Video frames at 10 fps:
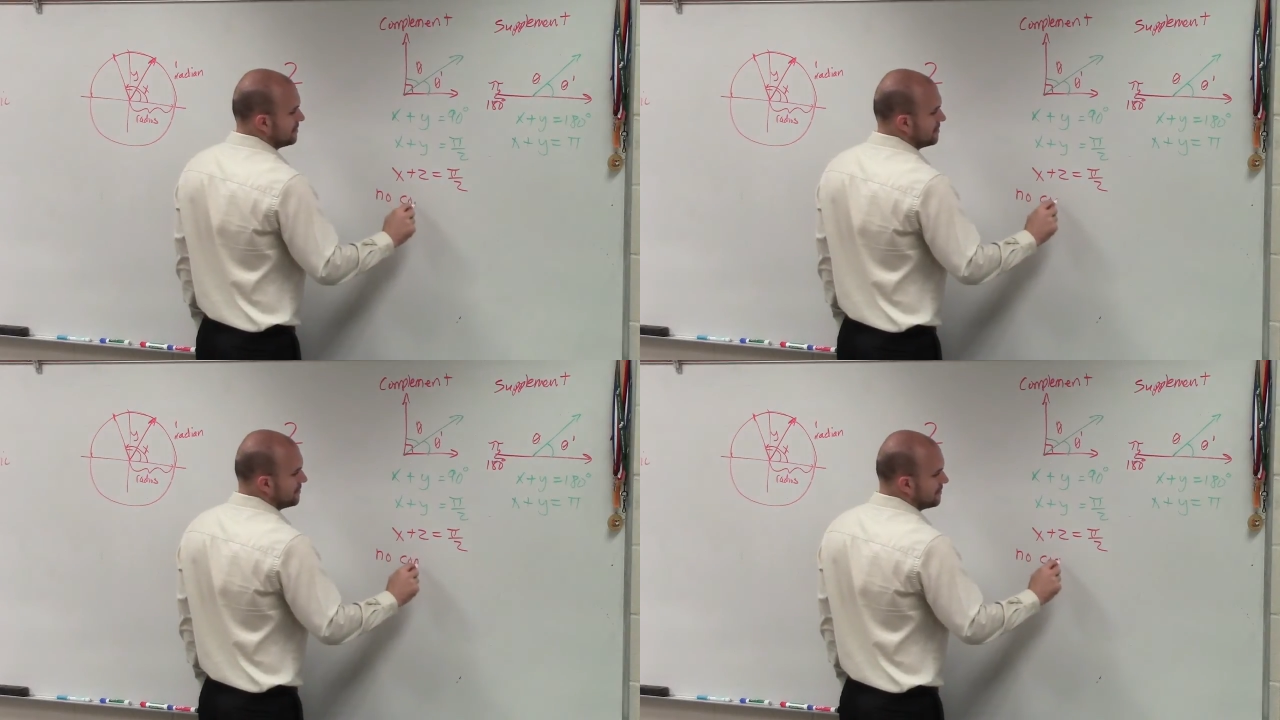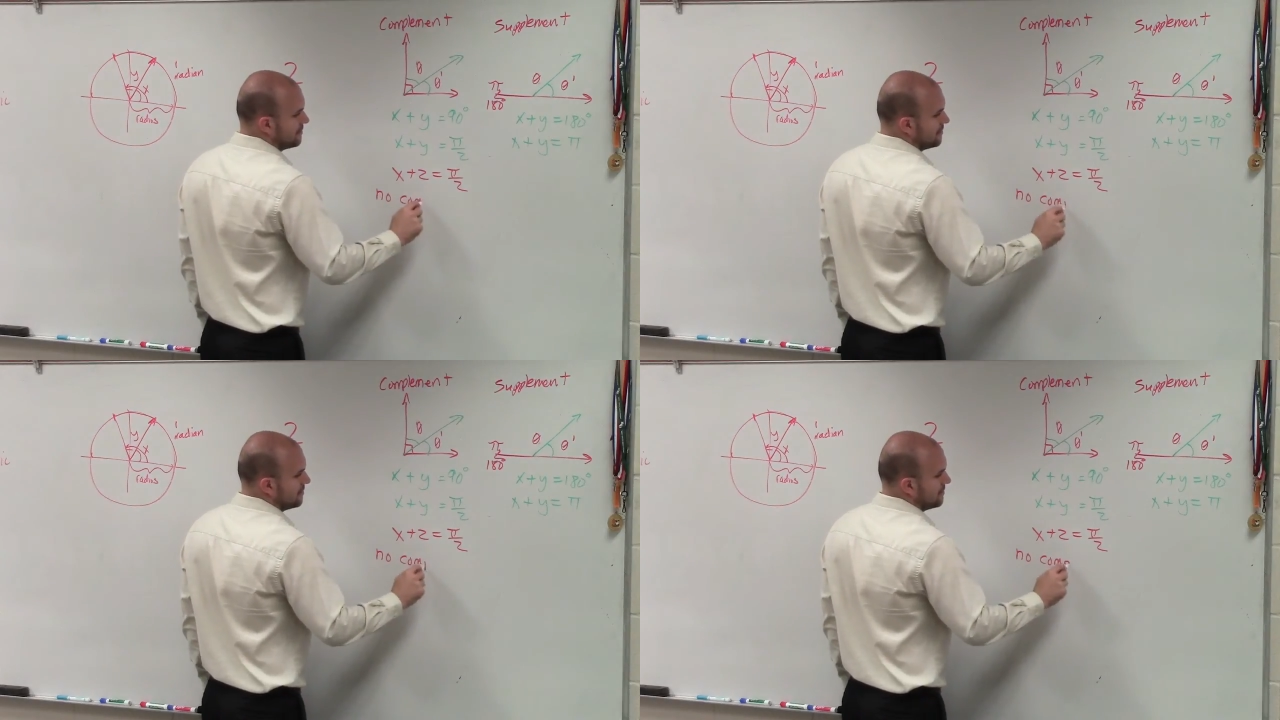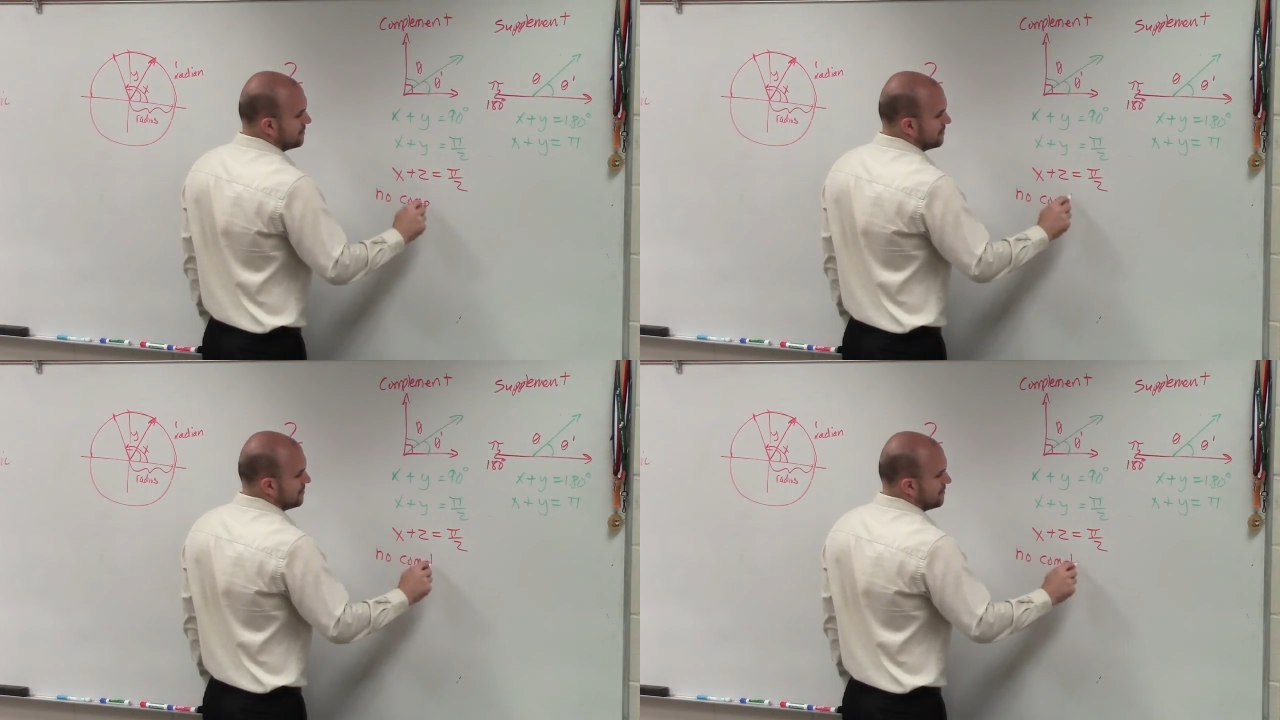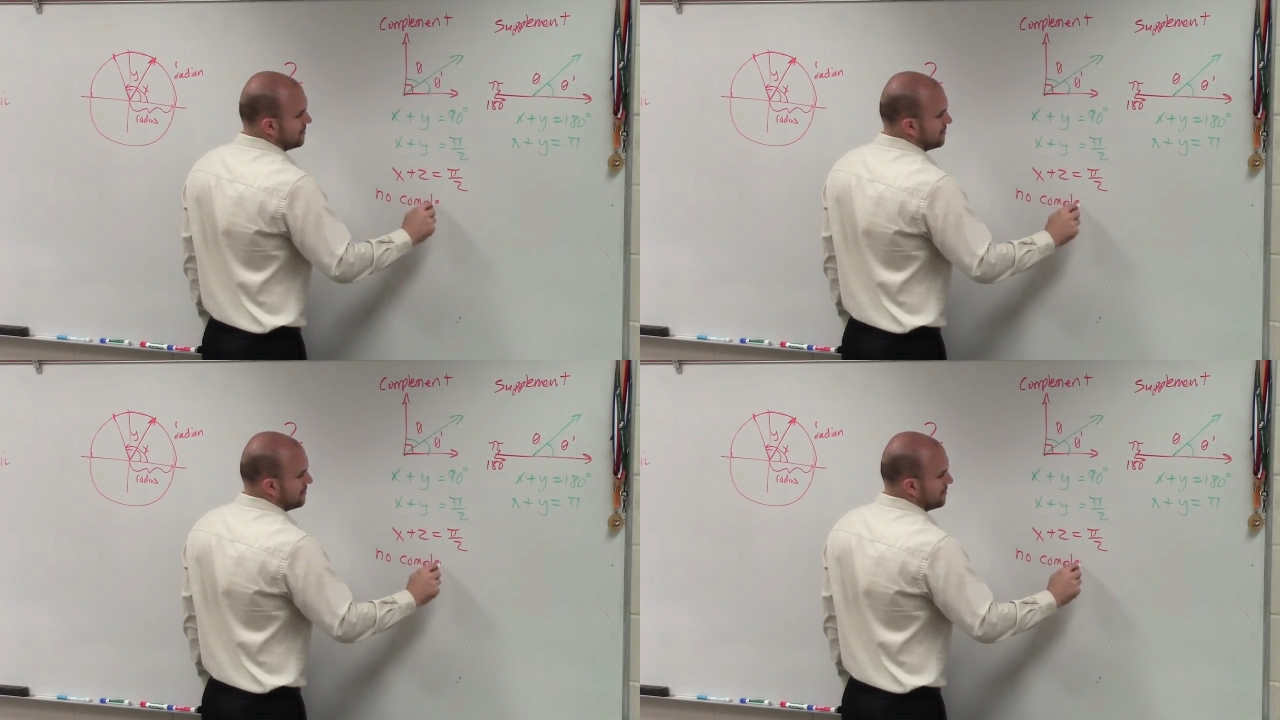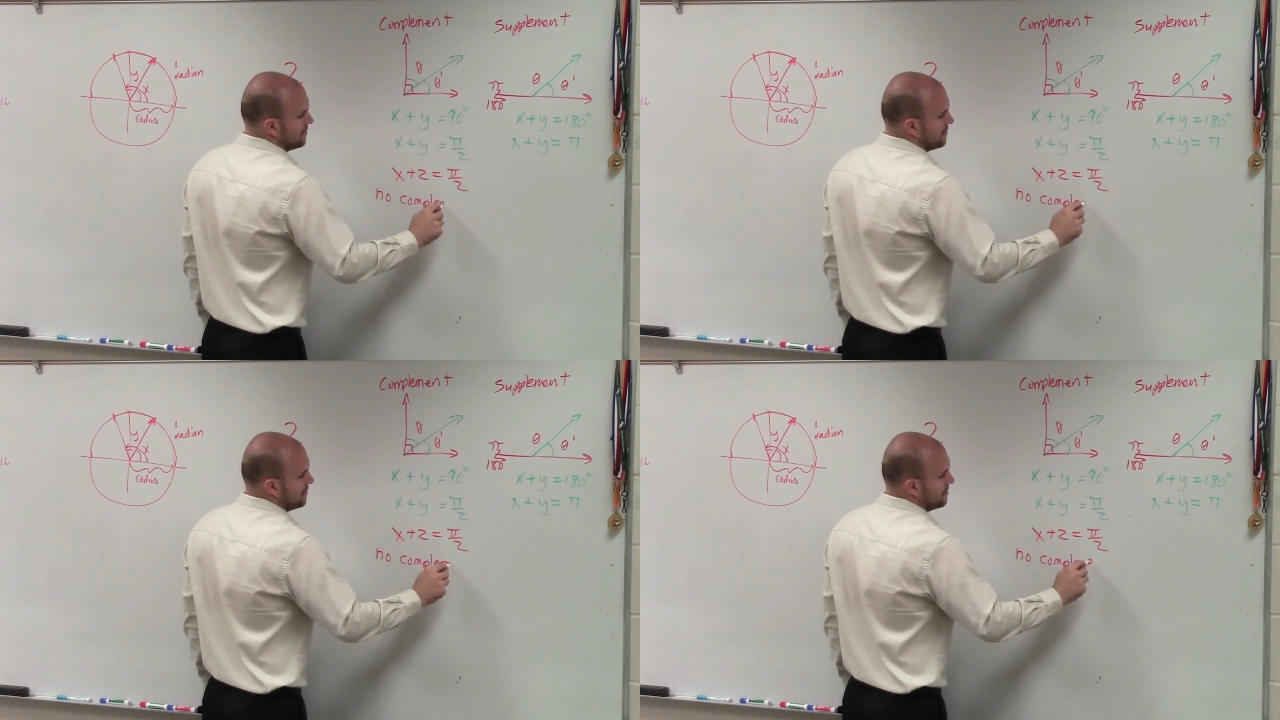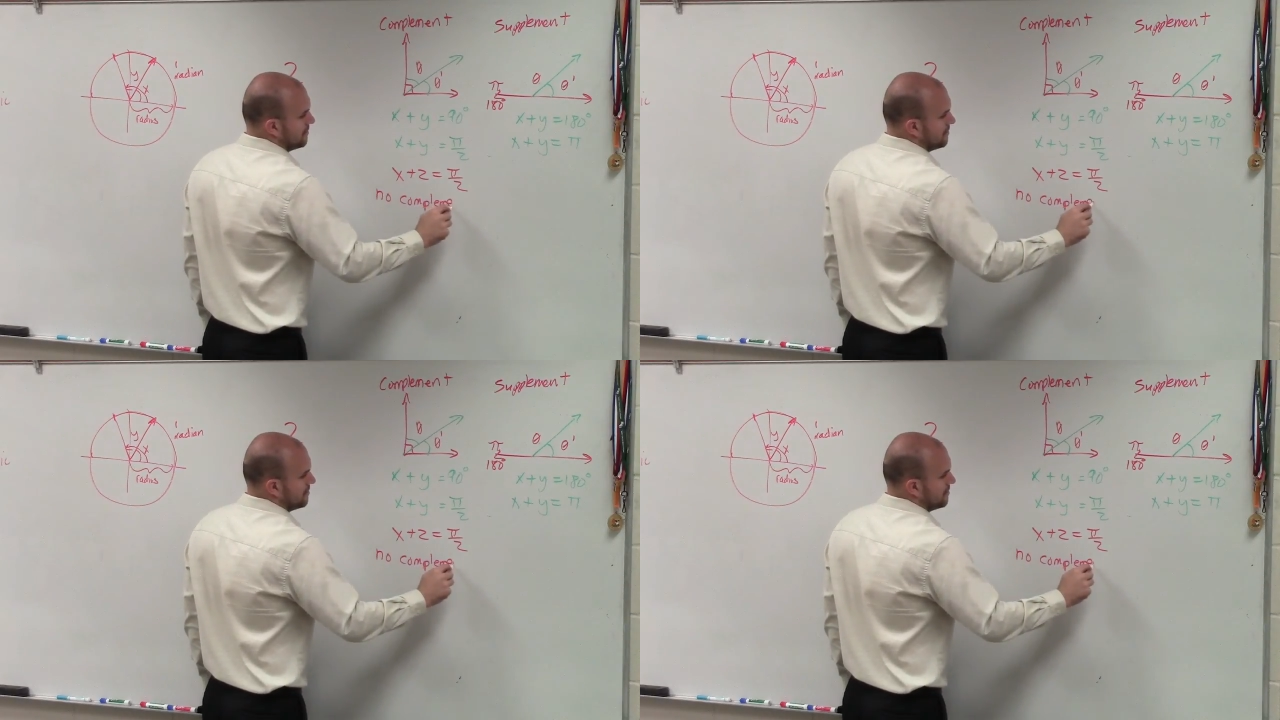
No one is speaking in this clip.